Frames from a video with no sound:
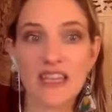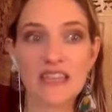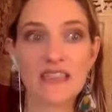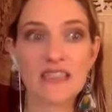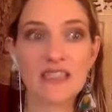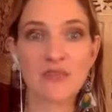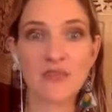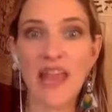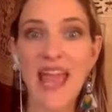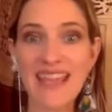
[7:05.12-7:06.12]
its
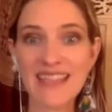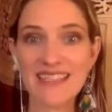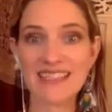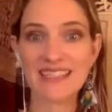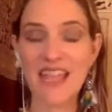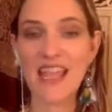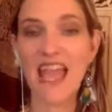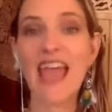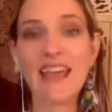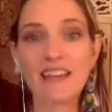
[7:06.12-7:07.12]
place, saying,
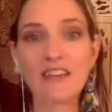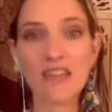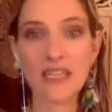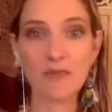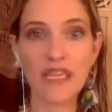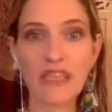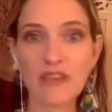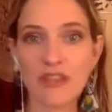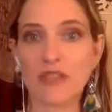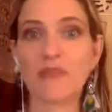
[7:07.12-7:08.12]
hey, look at me,
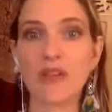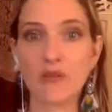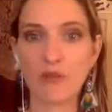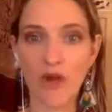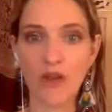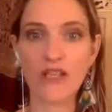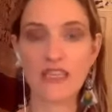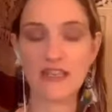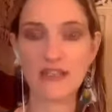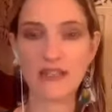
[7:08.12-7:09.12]
there's something wrong
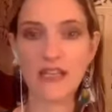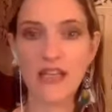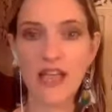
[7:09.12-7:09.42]
here.